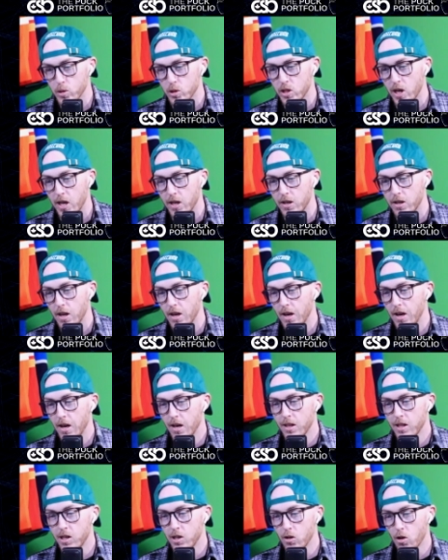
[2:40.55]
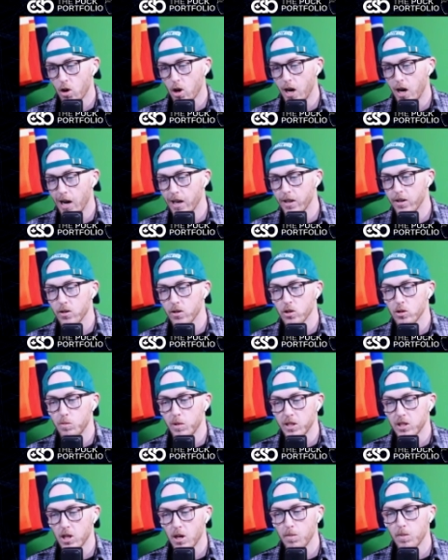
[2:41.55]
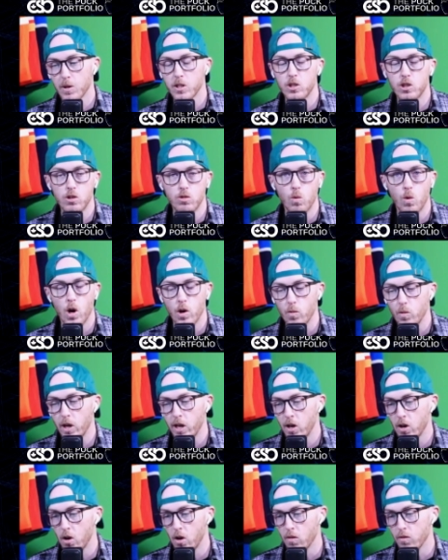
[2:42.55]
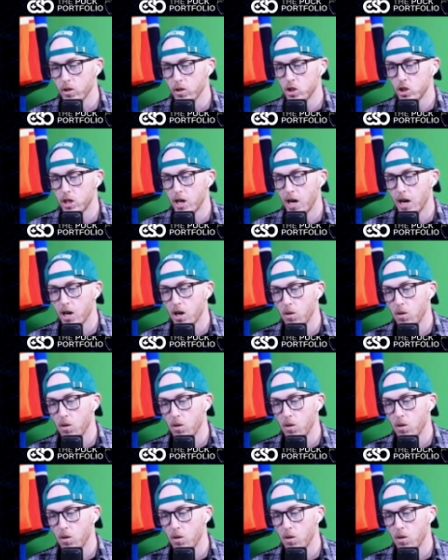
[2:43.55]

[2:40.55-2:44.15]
The New York Islanders picked up a 2-1 win over the Chicago